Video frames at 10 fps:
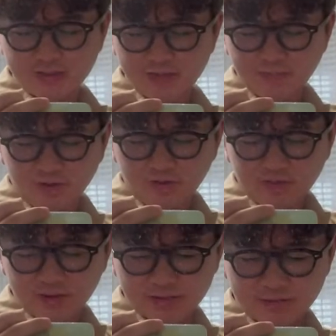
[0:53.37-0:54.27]
the
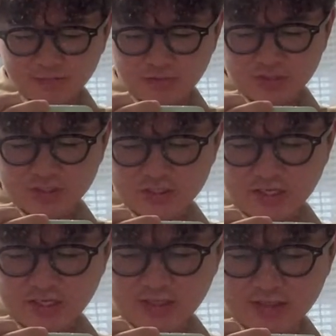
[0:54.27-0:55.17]
perfect book
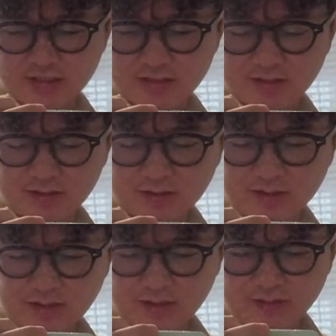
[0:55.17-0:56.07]
jacket. Look at
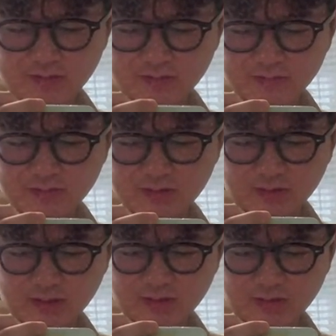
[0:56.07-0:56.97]
that. We
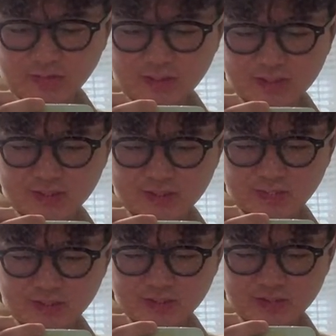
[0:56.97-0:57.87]
got Clarice
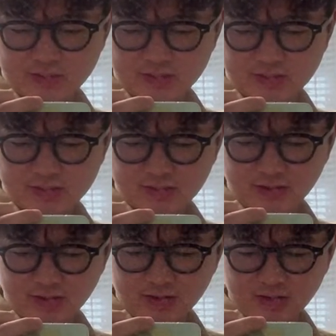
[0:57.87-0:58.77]
Lispector's
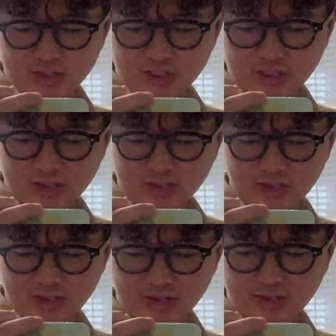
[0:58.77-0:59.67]
The
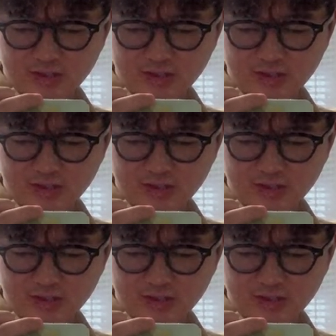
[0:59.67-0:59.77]
Chandelier,